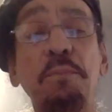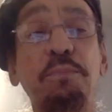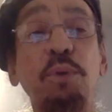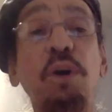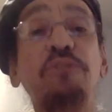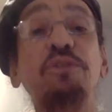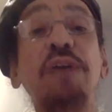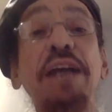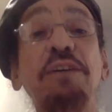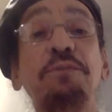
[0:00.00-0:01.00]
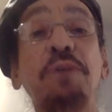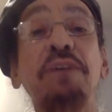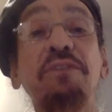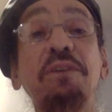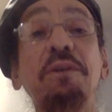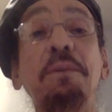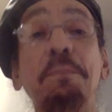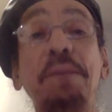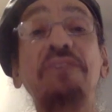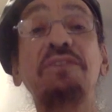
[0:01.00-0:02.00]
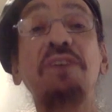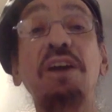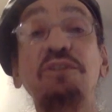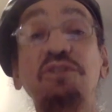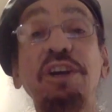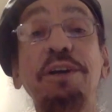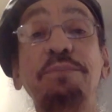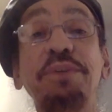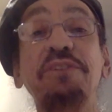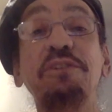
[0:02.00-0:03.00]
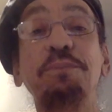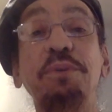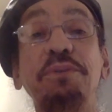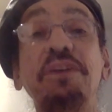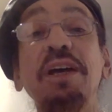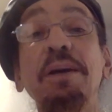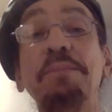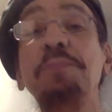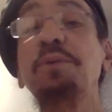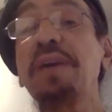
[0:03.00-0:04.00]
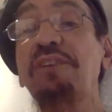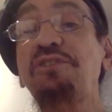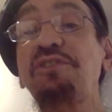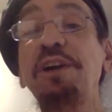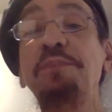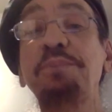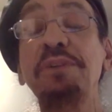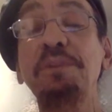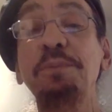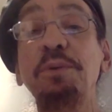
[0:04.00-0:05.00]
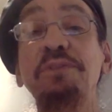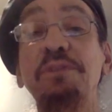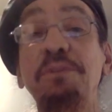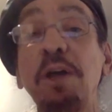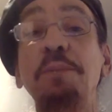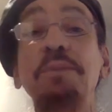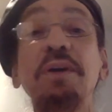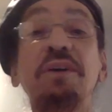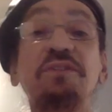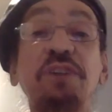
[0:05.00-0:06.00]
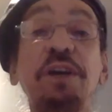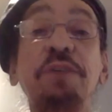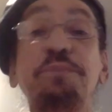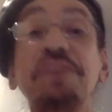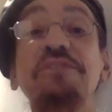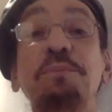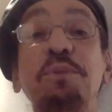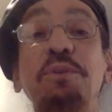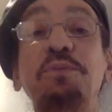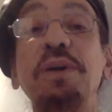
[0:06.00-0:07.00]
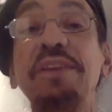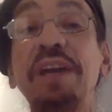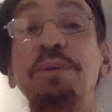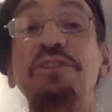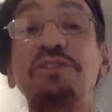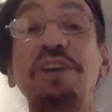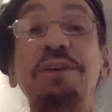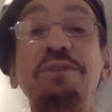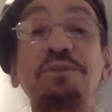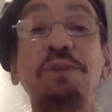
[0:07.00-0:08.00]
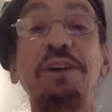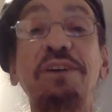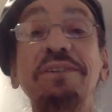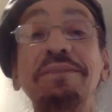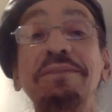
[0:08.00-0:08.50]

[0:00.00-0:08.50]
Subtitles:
broad united fronts based on shared principles. People get shared principles, develop shared principles when they're in shared struggle.